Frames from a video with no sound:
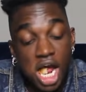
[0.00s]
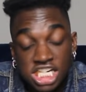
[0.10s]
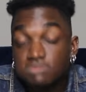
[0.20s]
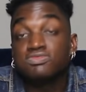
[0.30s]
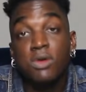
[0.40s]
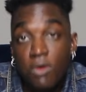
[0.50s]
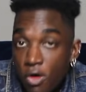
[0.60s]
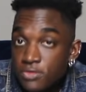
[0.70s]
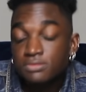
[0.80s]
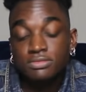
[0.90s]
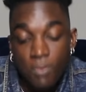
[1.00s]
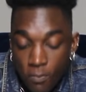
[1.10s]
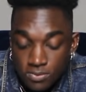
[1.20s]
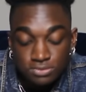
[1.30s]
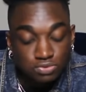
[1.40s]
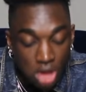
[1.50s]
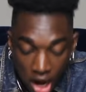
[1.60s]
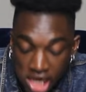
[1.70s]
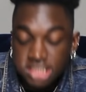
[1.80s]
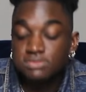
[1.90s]
I am full.
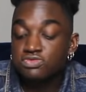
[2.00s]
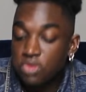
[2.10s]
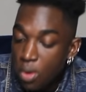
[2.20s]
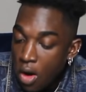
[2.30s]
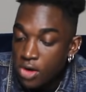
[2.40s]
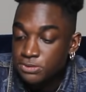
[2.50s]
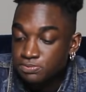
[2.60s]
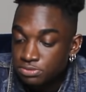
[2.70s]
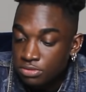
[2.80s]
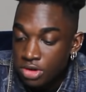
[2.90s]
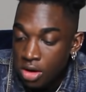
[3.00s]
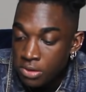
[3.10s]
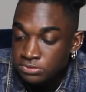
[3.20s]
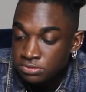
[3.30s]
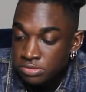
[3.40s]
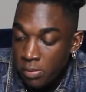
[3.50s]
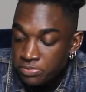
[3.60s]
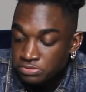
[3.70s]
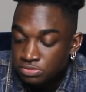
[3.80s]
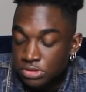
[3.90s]
I am full.
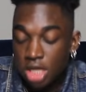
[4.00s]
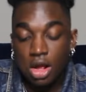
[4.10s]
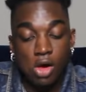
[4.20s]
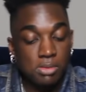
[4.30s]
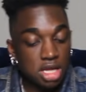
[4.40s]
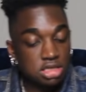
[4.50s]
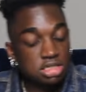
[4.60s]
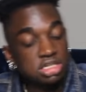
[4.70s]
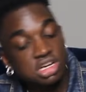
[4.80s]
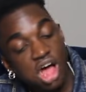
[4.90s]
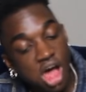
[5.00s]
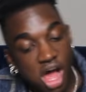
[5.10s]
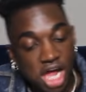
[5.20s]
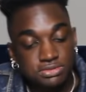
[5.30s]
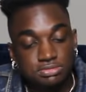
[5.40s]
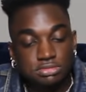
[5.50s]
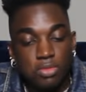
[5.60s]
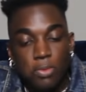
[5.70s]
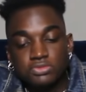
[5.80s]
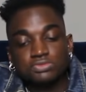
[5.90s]
Like, oh my God.
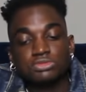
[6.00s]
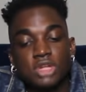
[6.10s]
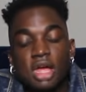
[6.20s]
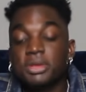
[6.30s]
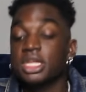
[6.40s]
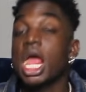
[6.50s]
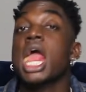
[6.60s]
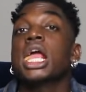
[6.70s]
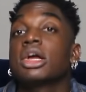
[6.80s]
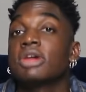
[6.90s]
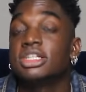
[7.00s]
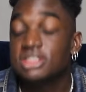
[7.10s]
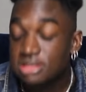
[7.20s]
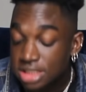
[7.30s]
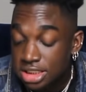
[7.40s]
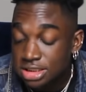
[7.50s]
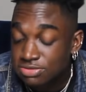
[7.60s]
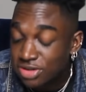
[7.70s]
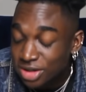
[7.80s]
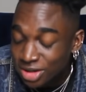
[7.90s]
Like, I'm getting angry just looking at
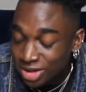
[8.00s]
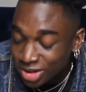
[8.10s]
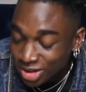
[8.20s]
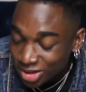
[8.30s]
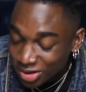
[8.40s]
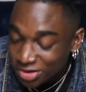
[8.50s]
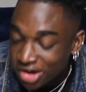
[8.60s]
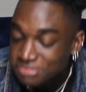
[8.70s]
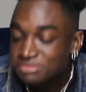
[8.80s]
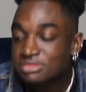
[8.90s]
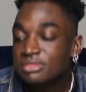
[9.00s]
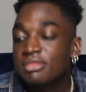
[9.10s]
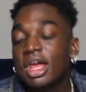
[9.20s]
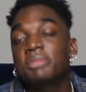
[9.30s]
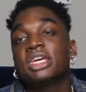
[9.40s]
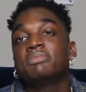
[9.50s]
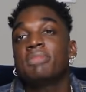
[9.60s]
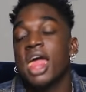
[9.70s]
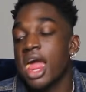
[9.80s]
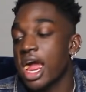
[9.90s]
this food. I'm getting
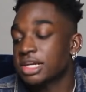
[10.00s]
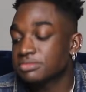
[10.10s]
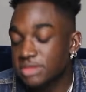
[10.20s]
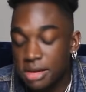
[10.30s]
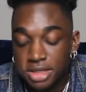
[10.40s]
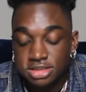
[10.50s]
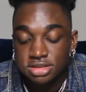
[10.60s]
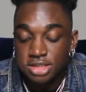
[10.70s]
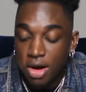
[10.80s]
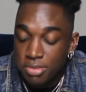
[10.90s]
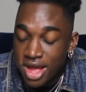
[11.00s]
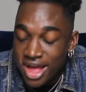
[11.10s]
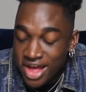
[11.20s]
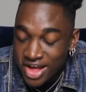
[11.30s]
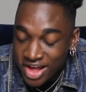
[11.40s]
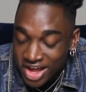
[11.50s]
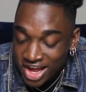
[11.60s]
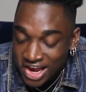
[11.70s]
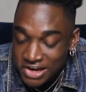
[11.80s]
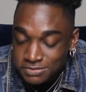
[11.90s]
mad. I'm getting so
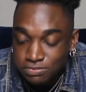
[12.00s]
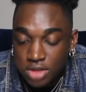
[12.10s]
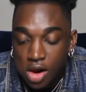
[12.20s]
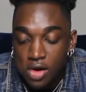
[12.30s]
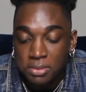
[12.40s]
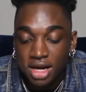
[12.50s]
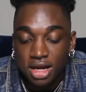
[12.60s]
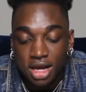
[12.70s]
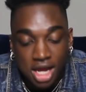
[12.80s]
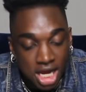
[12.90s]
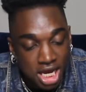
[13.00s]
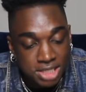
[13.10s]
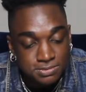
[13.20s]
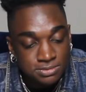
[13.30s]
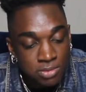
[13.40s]
mad. Oh my God.